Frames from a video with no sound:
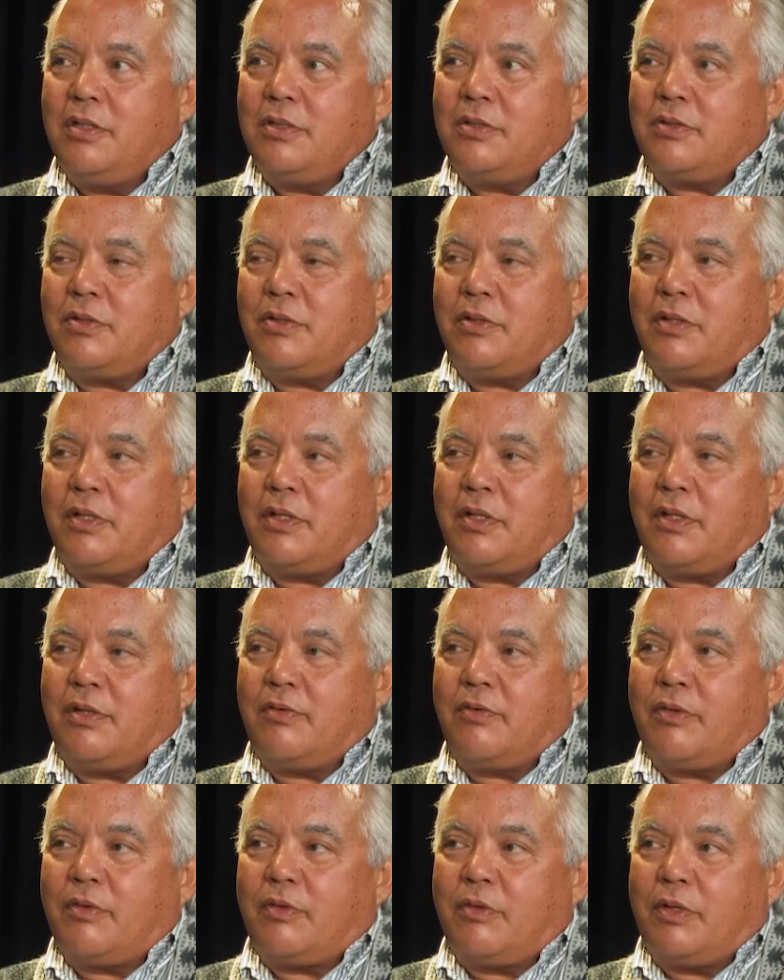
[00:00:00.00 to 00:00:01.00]
So they
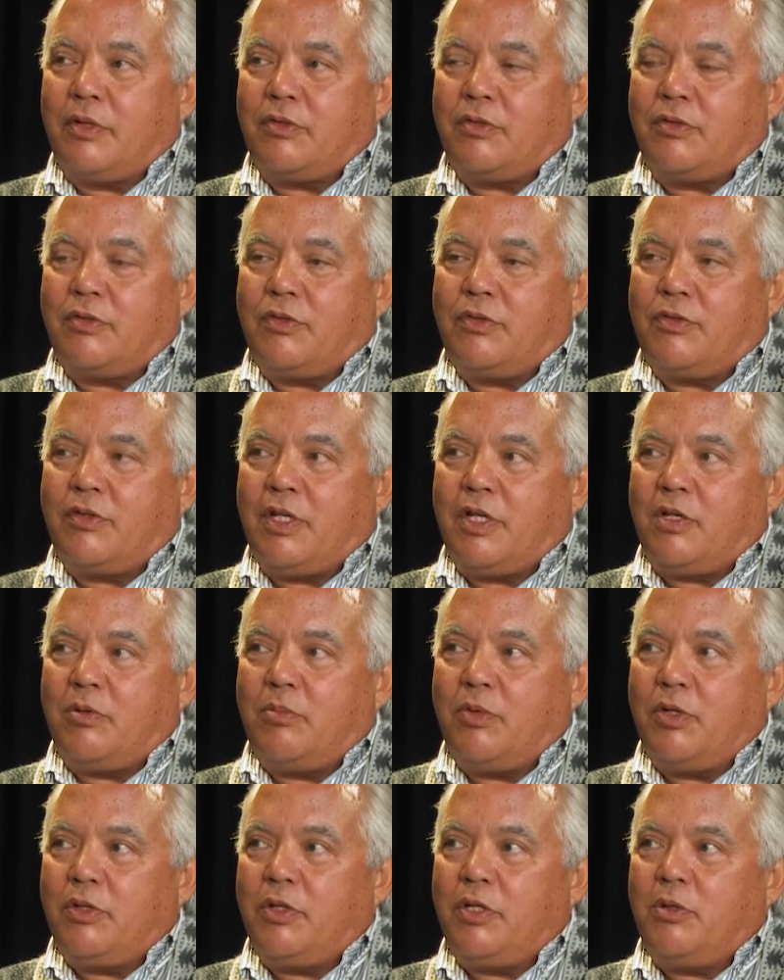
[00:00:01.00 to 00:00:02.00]
have a
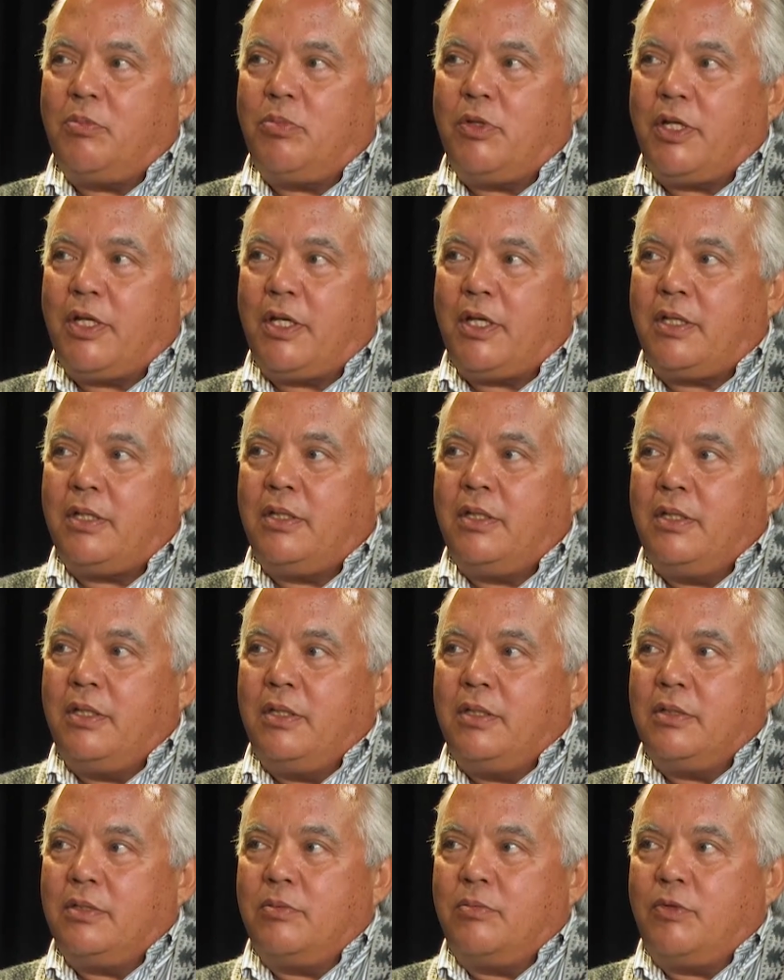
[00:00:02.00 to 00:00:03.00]
sustainability plan
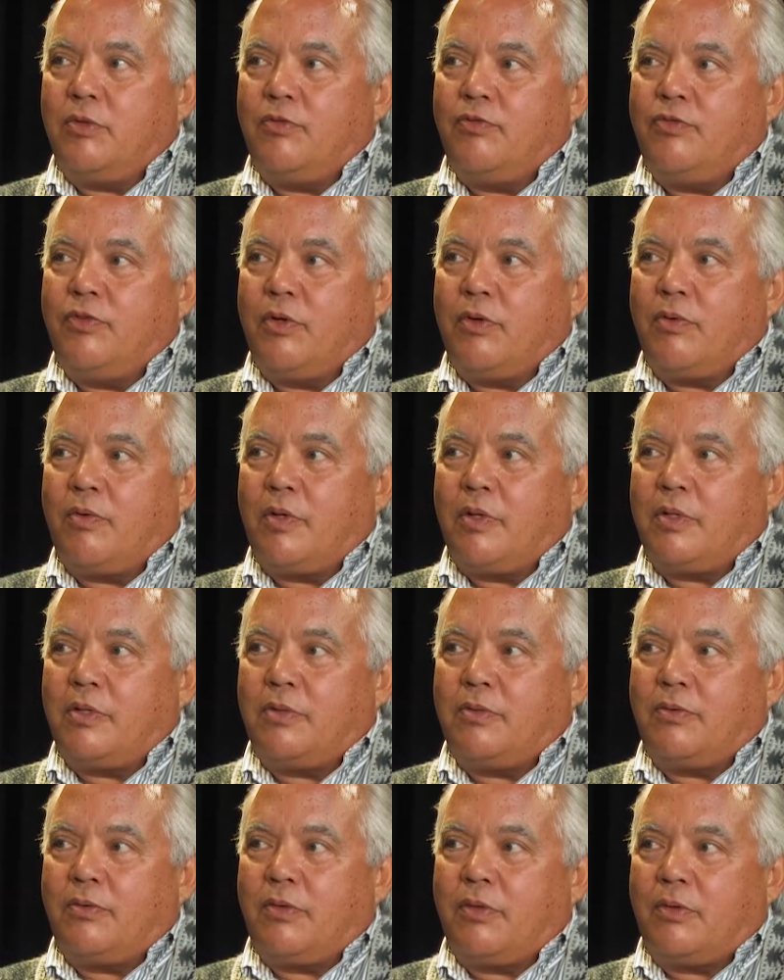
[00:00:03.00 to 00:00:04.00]
to move forward,
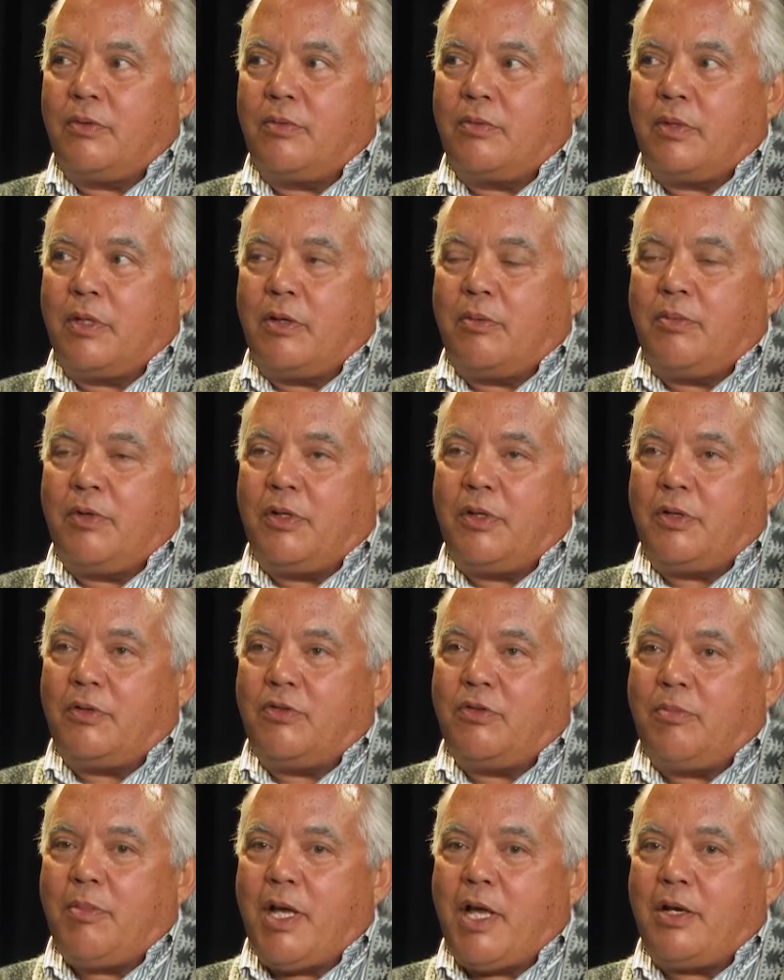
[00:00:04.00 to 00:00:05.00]
and so I'll be on
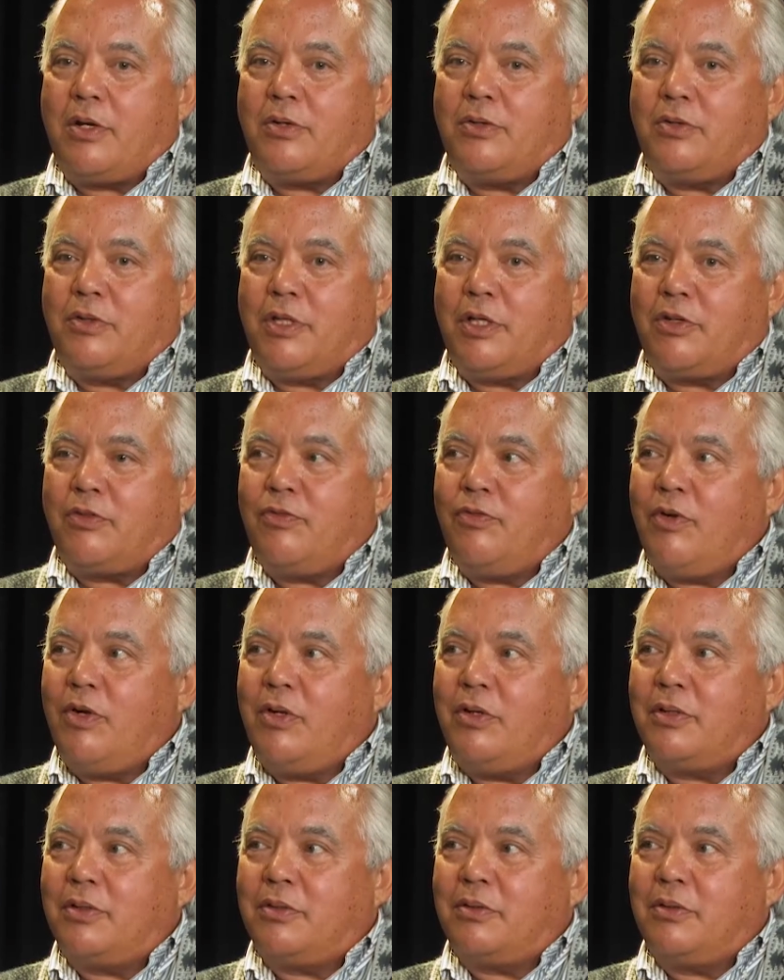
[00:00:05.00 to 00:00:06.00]
sabbatical next
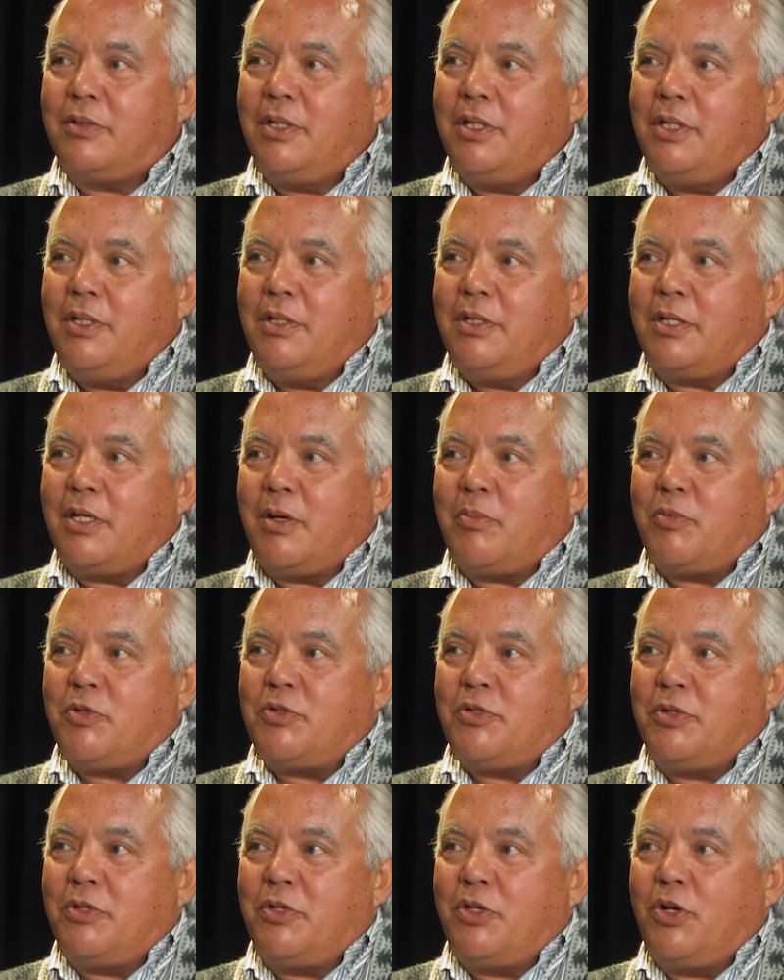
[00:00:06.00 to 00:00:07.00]
fall and
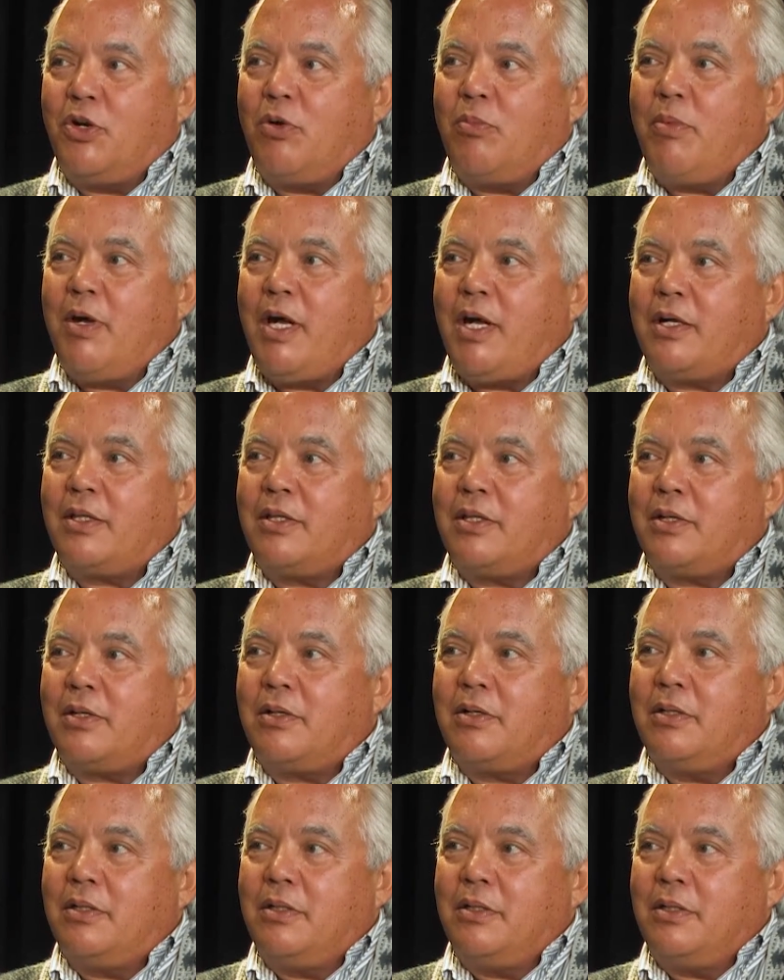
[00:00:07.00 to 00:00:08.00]
opportunity to go back
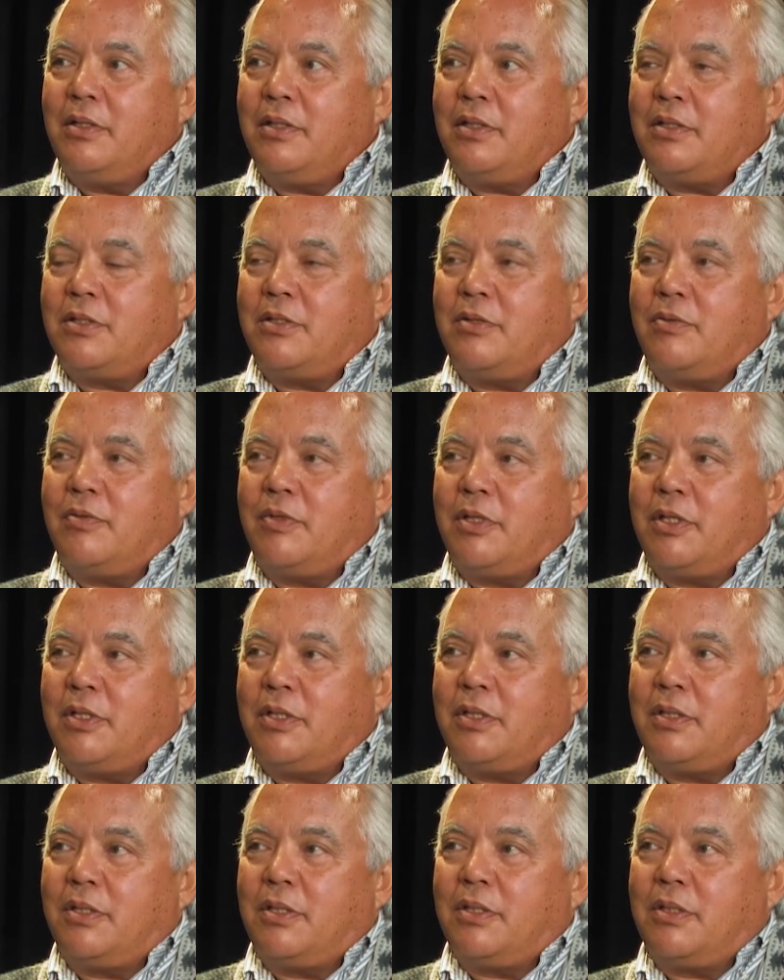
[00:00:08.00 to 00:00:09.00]
there and to
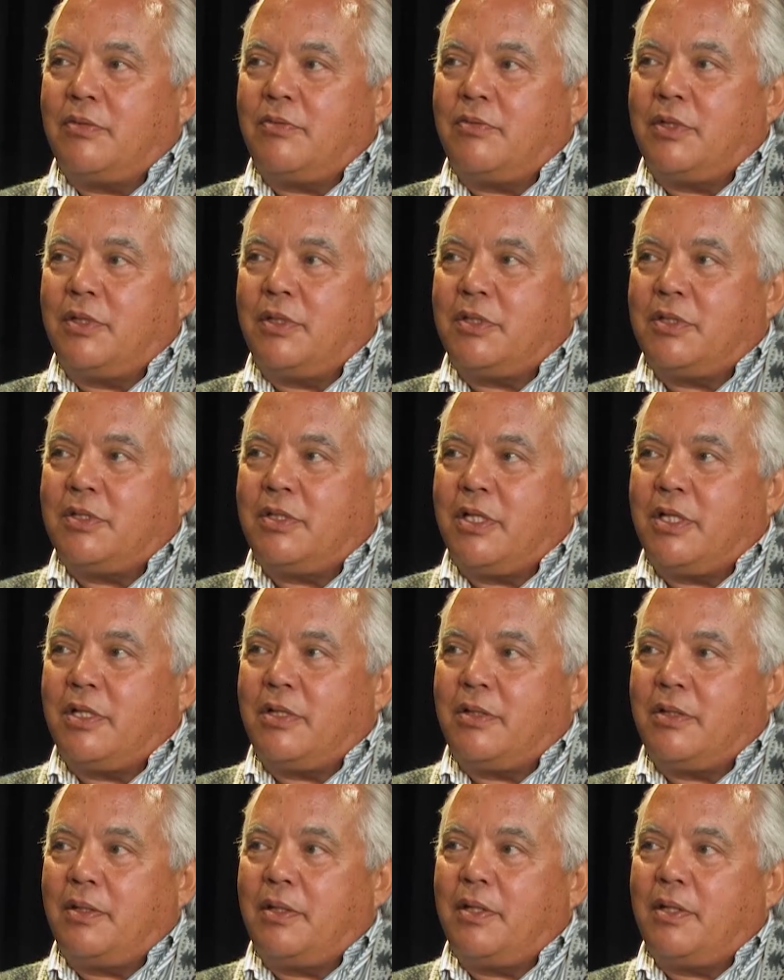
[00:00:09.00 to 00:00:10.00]
really
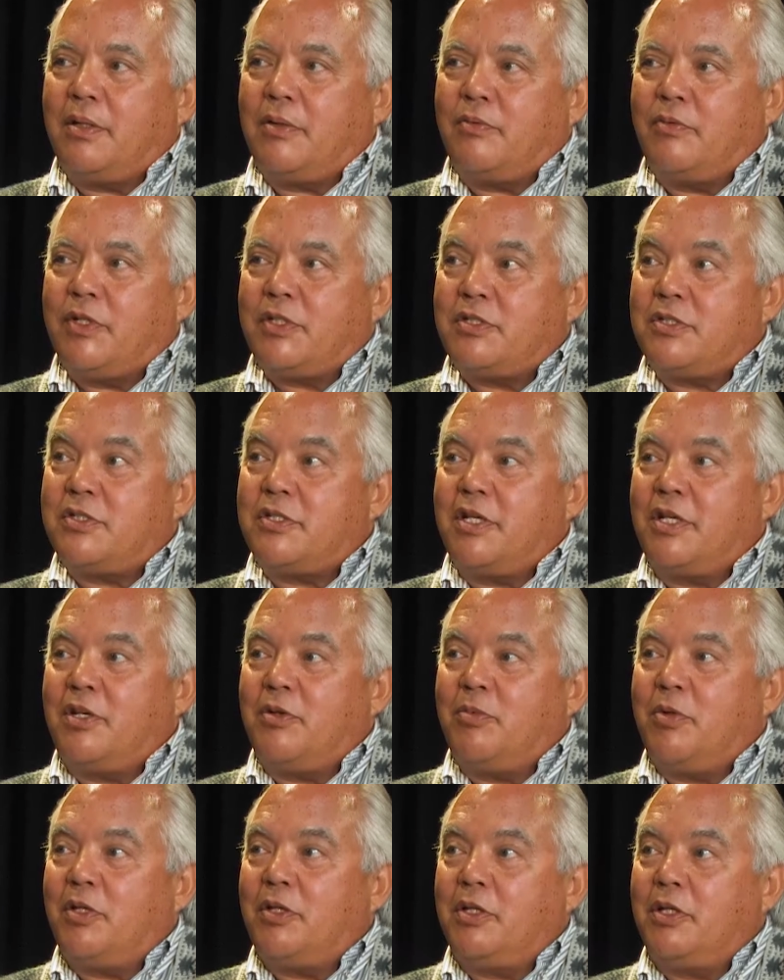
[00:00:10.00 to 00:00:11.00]
study what
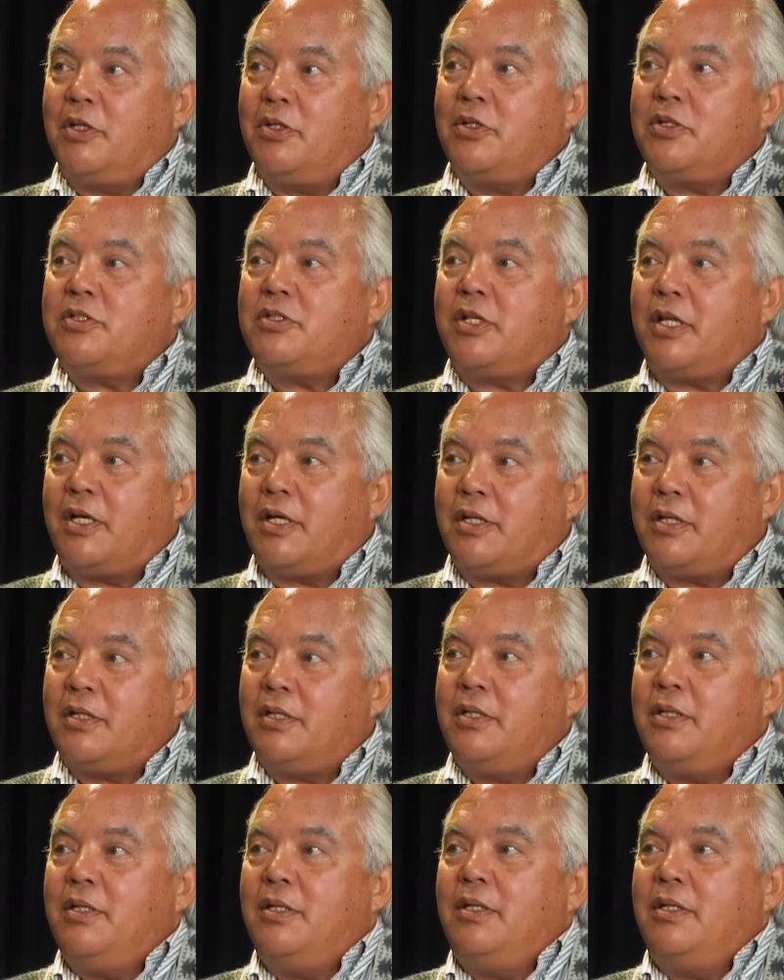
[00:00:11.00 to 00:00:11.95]
sustainability looks like,